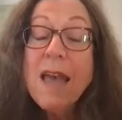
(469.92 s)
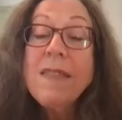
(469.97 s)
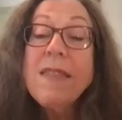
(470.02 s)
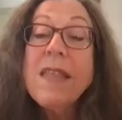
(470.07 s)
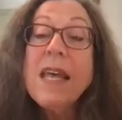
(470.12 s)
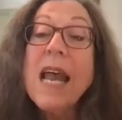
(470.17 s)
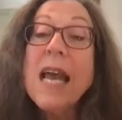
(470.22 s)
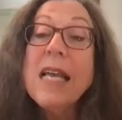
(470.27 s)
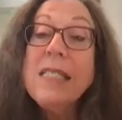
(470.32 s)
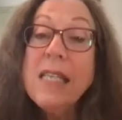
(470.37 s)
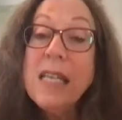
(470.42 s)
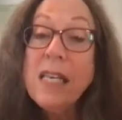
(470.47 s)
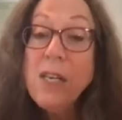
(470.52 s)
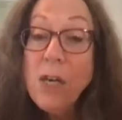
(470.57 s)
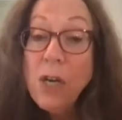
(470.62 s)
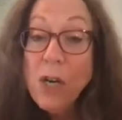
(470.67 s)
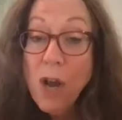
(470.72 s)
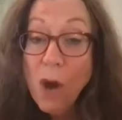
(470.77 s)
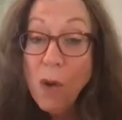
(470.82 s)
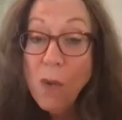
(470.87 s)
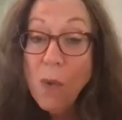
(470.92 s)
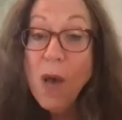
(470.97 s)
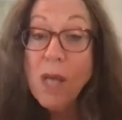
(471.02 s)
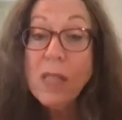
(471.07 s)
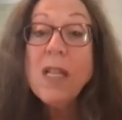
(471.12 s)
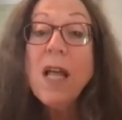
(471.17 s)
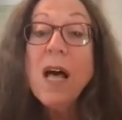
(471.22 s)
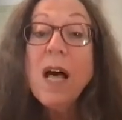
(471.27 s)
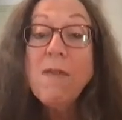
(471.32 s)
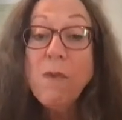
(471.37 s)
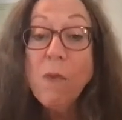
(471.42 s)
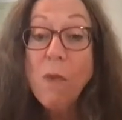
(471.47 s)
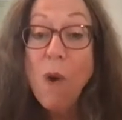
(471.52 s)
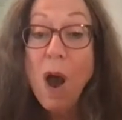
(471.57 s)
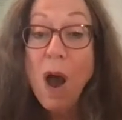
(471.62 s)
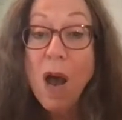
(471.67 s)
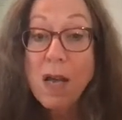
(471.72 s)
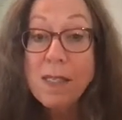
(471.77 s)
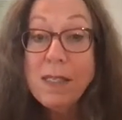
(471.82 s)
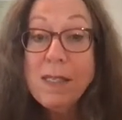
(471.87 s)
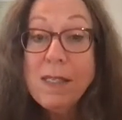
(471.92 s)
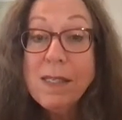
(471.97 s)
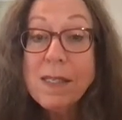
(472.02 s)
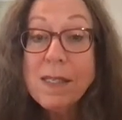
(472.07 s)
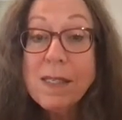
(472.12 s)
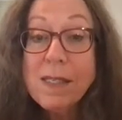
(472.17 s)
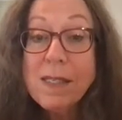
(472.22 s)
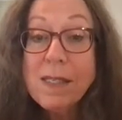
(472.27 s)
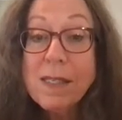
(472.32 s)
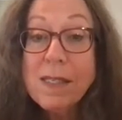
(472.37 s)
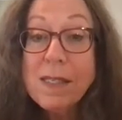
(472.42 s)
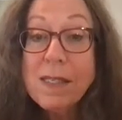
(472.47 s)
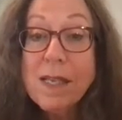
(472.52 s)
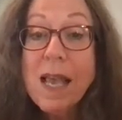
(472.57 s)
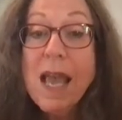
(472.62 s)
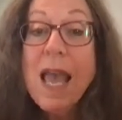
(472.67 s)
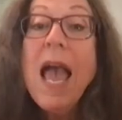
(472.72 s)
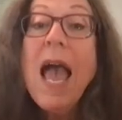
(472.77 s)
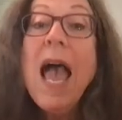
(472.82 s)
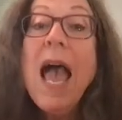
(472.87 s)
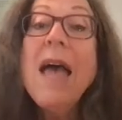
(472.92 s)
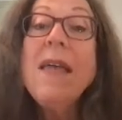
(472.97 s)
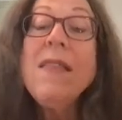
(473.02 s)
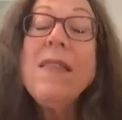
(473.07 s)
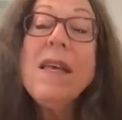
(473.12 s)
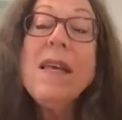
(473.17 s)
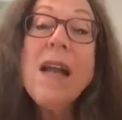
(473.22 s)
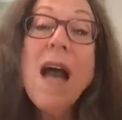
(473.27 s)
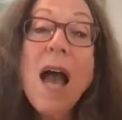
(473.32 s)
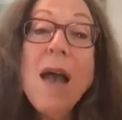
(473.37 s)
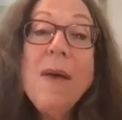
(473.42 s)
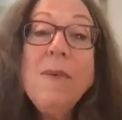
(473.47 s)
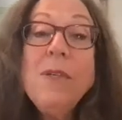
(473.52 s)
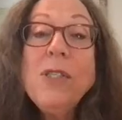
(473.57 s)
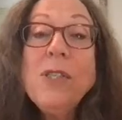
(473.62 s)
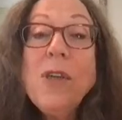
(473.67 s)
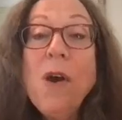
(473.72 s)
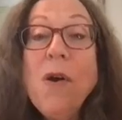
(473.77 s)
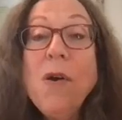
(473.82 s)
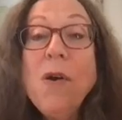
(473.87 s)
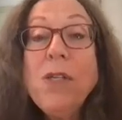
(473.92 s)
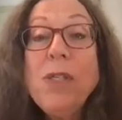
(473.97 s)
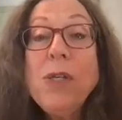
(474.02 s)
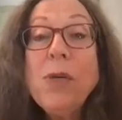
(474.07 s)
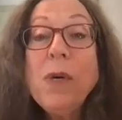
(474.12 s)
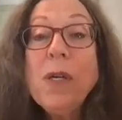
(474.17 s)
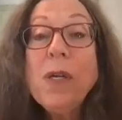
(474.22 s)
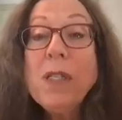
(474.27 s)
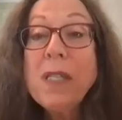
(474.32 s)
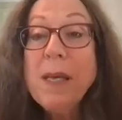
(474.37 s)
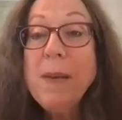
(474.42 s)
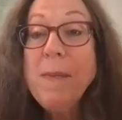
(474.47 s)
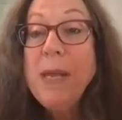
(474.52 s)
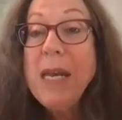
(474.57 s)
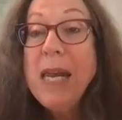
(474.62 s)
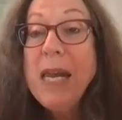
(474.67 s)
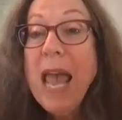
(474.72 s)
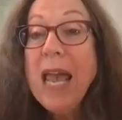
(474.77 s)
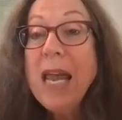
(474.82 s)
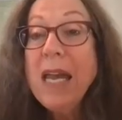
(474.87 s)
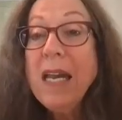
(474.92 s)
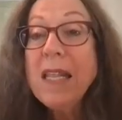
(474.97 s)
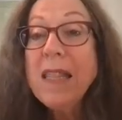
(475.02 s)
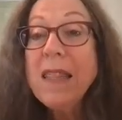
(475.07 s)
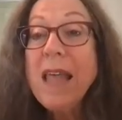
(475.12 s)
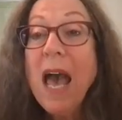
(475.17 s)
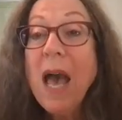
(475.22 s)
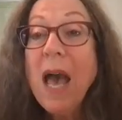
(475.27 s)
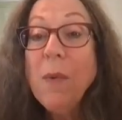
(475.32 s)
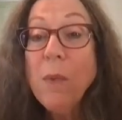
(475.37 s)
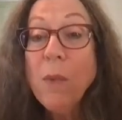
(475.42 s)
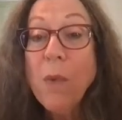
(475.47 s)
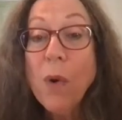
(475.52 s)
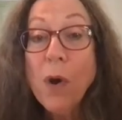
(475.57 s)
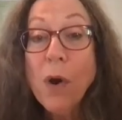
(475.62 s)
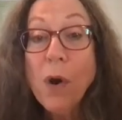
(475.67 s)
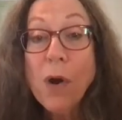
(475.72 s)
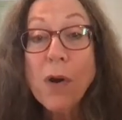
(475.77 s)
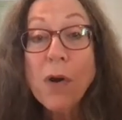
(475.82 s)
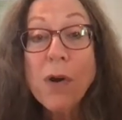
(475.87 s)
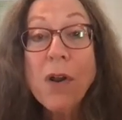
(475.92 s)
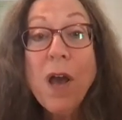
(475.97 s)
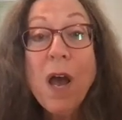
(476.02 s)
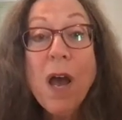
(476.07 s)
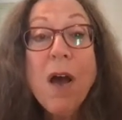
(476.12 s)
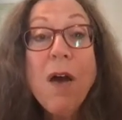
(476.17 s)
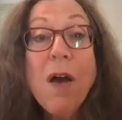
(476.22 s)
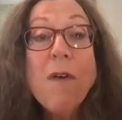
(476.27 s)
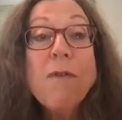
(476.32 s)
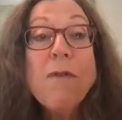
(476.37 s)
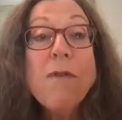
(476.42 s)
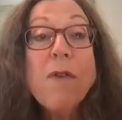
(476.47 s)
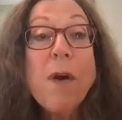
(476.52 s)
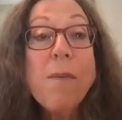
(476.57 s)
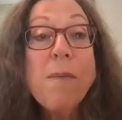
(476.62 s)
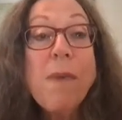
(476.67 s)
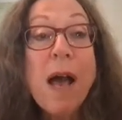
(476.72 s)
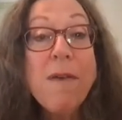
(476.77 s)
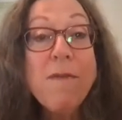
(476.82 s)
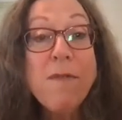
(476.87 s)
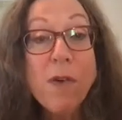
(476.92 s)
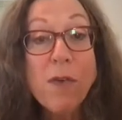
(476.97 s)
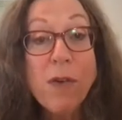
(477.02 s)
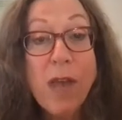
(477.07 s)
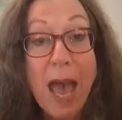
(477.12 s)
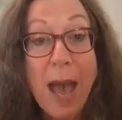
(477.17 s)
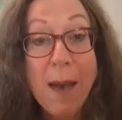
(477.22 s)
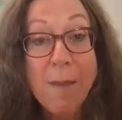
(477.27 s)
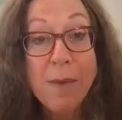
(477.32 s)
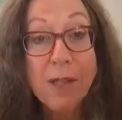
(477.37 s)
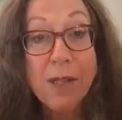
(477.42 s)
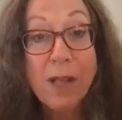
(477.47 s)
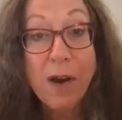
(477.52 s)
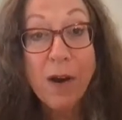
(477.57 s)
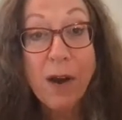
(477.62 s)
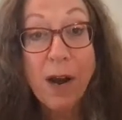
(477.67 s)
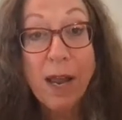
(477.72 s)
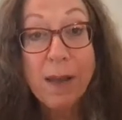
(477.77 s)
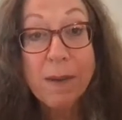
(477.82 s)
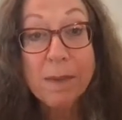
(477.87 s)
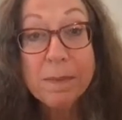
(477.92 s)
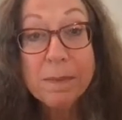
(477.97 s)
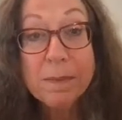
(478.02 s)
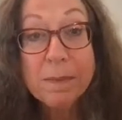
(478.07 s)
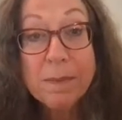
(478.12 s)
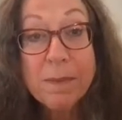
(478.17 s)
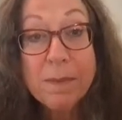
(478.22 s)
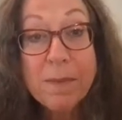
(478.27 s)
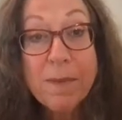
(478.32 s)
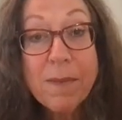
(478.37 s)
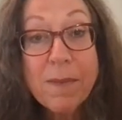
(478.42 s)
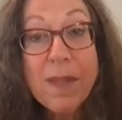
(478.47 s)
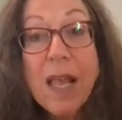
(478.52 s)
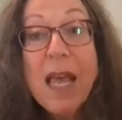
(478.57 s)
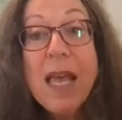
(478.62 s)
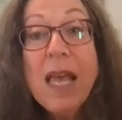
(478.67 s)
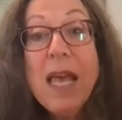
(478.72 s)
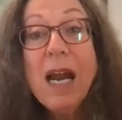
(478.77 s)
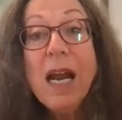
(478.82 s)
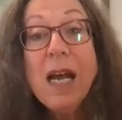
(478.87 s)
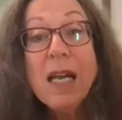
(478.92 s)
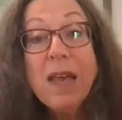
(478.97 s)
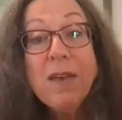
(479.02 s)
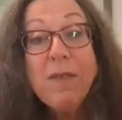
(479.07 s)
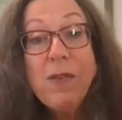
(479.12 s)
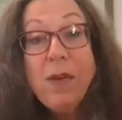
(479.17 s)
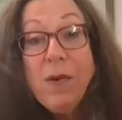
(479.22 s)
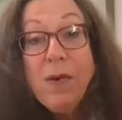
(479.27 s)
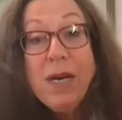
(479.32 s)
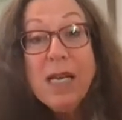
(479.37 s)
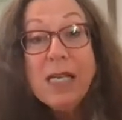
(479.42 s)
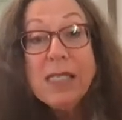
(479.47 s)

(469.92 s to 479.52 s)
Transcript: that I didn't know what love was, and that I was going to eliminate that word from my vocabulary. I'll give you an